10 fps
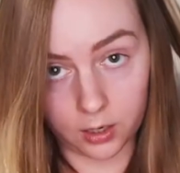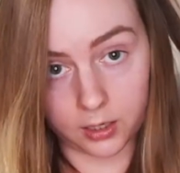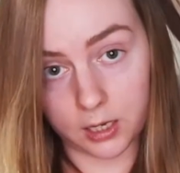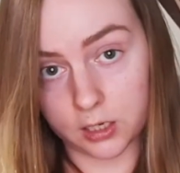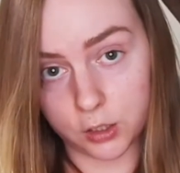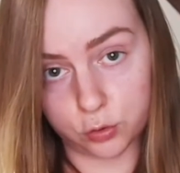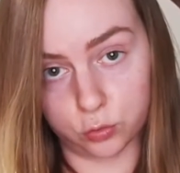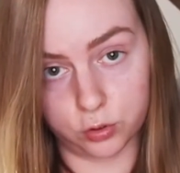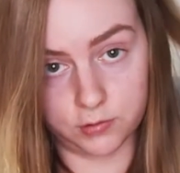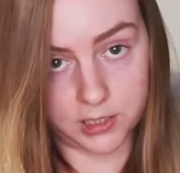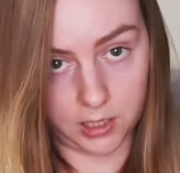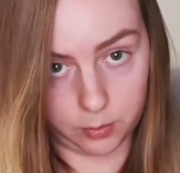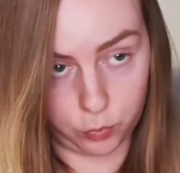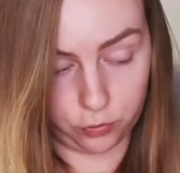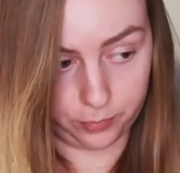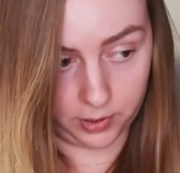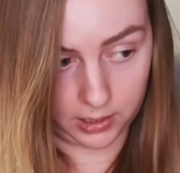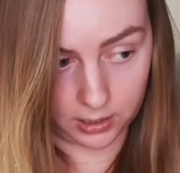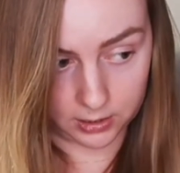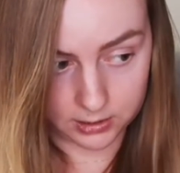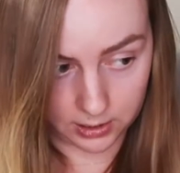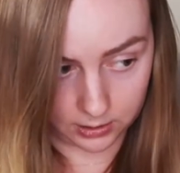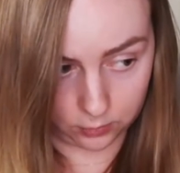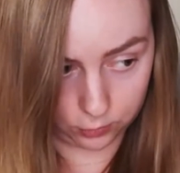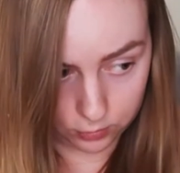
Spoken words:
Like any sort of slight movement, it gets tangled.